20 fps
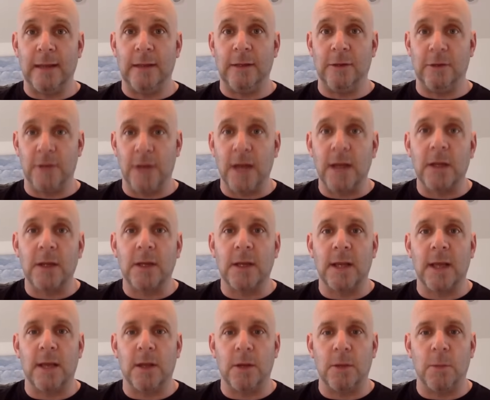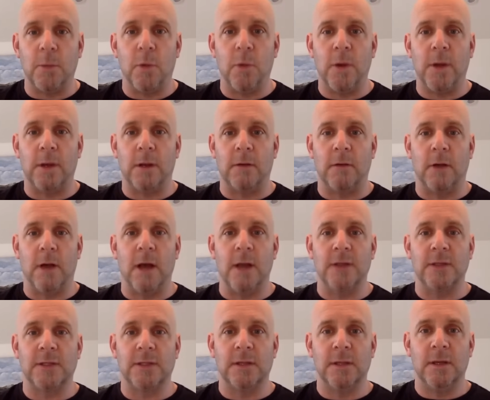you're not going to get your point
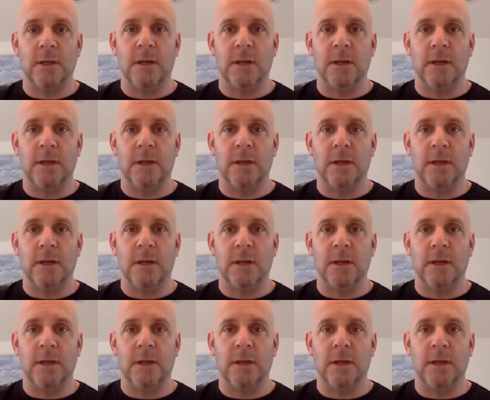across.